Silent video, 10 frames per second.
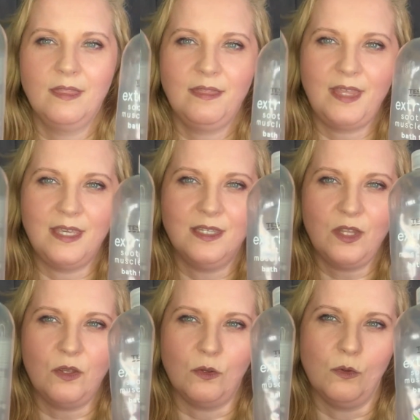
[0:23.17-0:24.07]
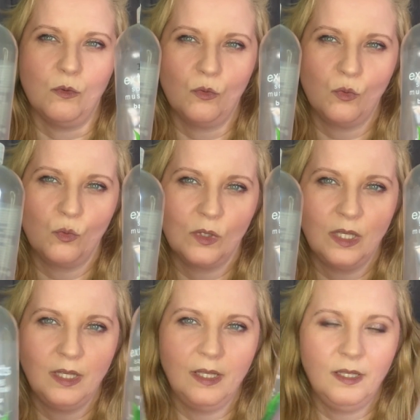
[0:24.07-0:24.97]
These two.
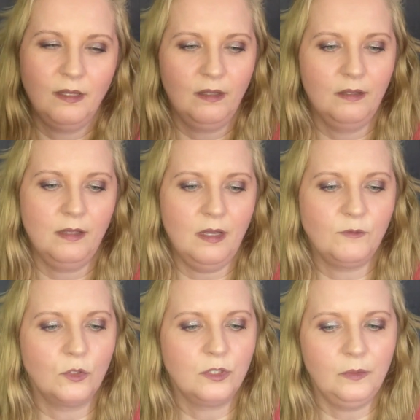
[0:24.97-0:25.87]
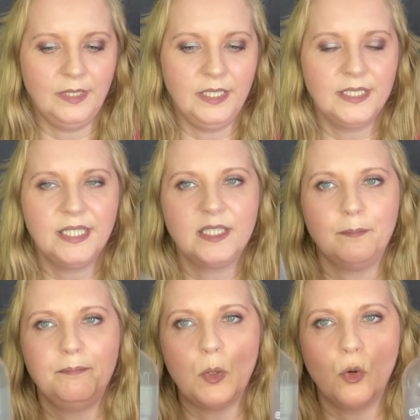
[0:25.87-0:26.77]
I've got two of these. These are
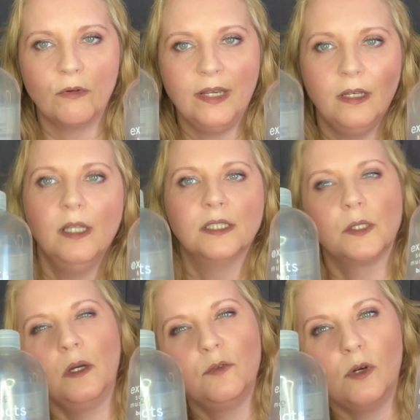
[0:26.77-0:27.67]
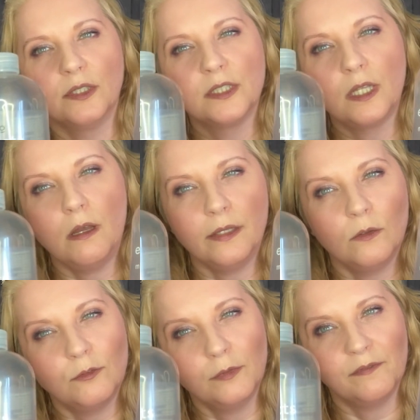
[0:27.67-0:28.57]
boring, so I thought I'd start it
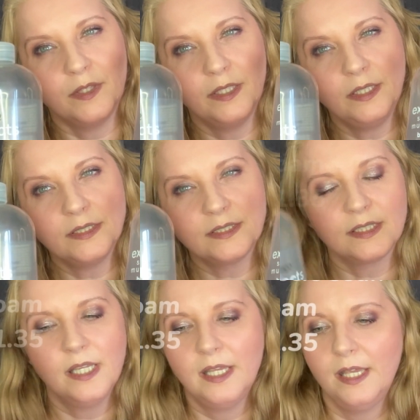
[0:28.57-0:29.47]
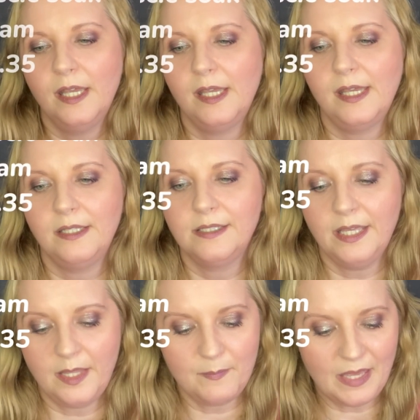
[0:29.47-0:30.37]
off with these and
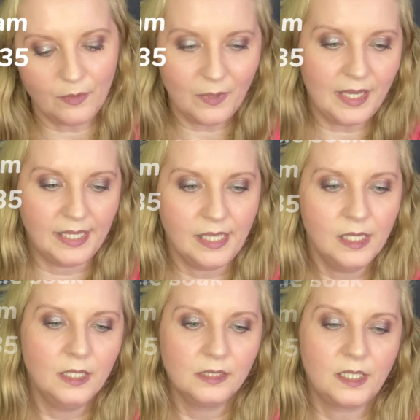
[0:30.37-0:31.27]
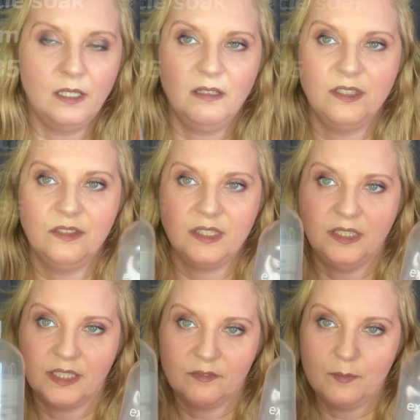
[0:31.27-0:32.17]
get them out of the way. So I use
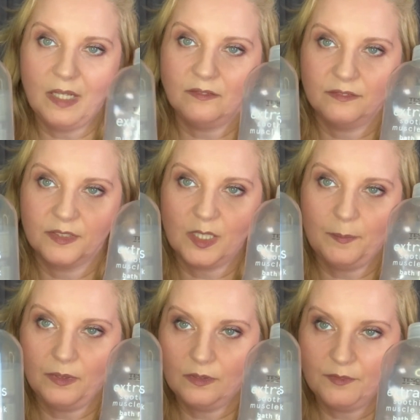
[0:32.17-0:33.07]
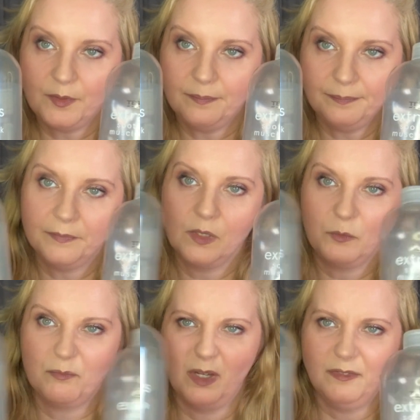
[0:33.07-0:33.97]
these every month, a couple of them,
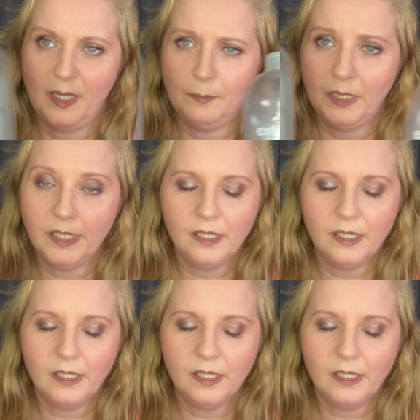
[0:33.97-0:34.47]
with my family.